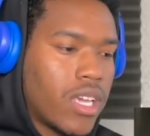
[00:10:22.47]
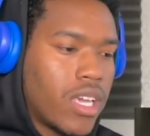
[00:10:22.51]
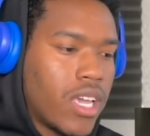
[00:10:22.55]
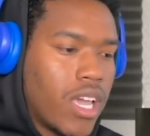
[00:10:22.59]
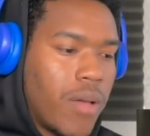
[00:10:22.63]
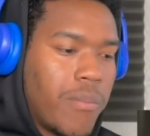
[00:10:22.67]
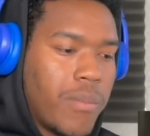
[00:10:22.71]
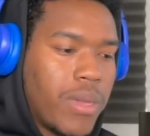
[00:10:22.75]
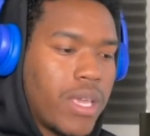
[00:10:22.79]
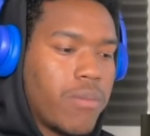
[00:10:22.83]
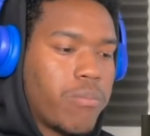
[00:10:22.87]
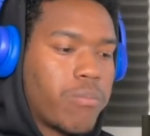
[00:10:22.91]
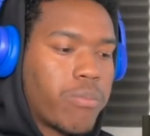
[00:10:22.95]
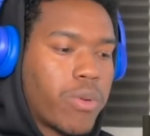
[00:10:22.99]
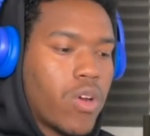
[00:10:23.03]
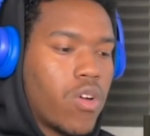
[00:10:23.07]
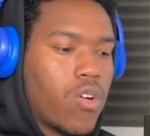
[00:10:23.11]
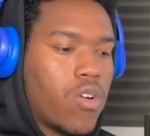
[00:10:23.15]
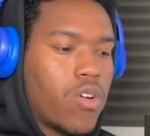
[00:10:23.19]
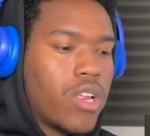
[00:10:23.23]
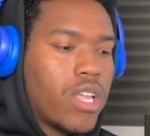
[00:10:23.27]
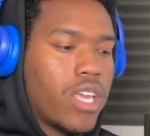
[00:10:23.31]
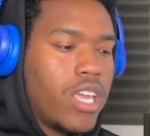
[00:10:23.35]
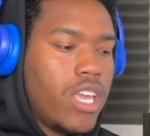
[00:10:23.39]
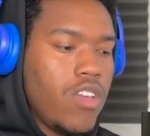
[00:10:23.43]
I mean,
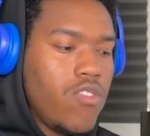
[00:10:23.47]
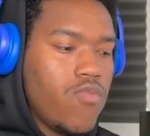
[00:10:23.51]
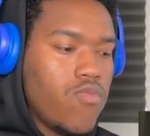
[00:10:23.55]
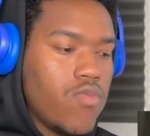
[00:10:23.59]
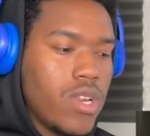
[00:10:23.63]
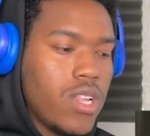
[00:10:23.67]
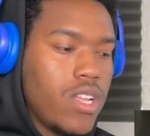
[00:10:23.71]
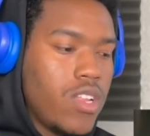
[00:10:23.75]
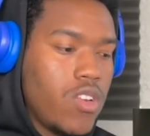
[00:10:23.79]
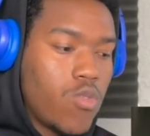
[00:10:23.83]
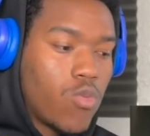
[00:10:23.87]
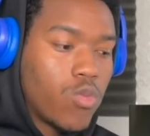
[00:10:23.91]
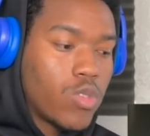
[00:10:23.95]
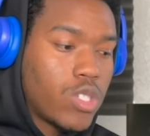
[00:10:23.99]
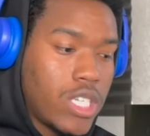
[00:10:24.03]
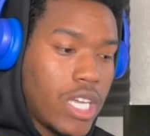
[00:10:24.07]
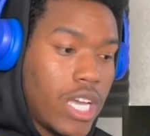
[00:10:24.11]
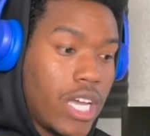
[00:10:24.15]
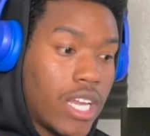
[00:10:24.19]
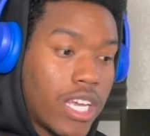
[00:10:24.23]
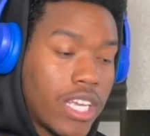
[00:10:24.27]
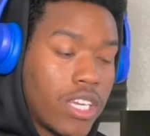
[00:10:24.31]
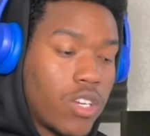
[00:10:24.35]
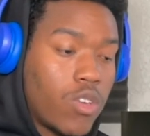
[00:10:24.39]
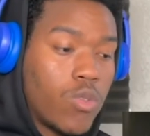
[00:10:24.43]
bro, you really don't
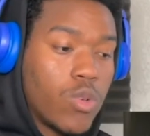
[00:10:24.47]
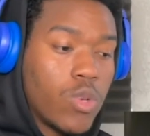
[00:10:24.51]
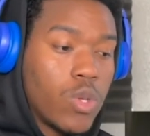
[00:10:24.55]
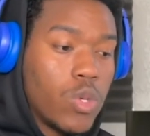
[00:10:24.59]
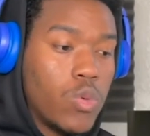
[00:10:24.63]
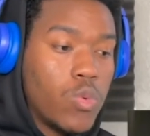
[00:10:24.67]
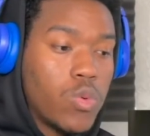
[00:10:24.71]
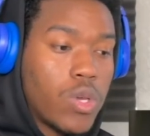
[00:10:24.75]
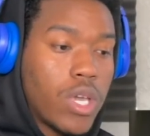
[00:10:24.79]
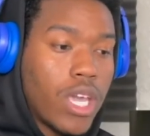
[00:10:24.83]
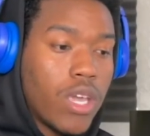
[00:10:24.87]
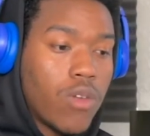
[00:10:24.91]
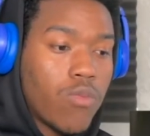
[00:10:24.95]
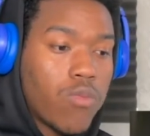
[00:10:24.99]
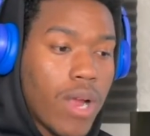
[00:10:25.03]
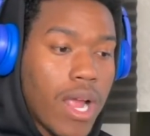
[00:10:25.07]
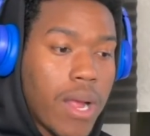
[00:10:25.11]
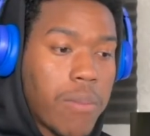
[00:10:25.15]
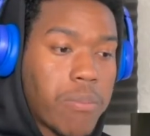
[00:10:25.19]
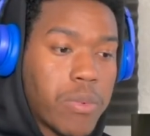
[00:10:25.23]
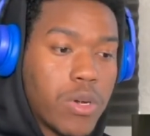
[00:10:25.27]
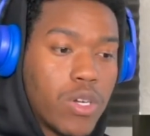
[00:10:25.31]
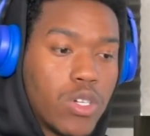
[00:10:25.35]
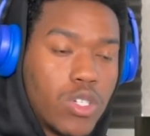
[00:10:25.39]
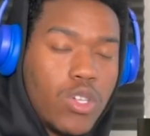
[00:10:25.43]
sound like no U K
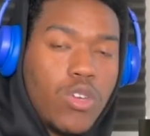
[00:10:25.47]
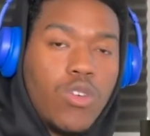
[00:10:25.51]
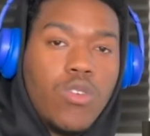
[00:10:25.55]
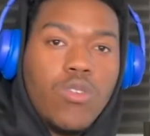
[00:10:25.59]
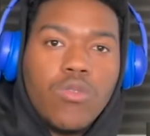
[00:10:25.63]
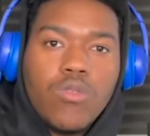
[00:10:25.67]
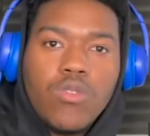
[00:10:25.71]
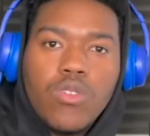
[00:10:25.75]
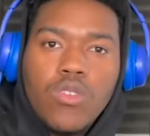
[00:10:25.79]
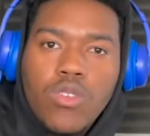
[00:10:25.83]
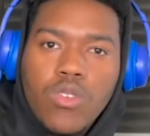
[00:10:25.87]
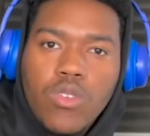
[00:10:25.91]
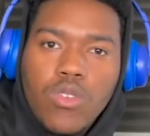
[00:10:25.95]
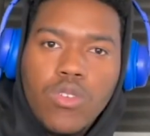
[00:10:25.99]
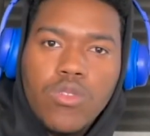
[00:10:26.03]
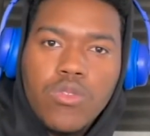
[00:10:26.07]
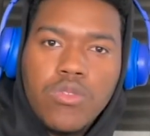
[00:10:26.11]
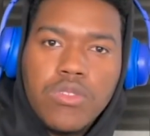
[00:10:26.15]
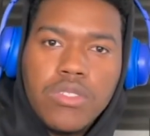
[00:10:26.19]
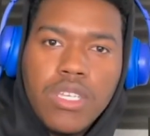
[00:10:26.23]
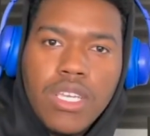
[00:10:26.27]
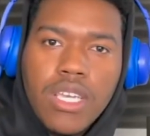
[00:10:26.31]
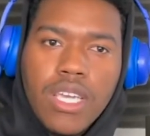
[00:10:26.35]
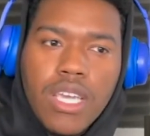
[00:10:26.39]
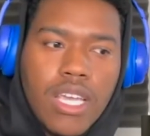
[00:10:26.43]
rapper, though. You know what I'm
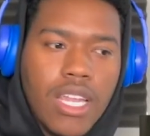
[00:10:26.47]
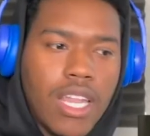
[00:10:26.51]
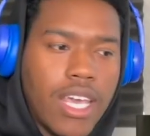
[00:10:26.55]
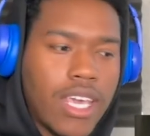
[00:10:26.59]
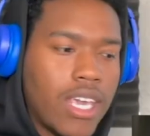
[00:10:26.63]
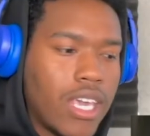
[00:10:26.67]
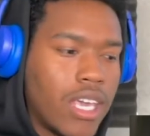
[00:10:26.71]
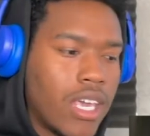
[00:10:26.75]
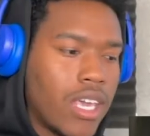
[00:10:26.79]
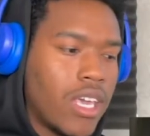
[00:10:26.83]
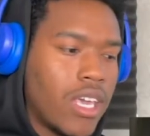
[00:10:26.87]
saying? Like,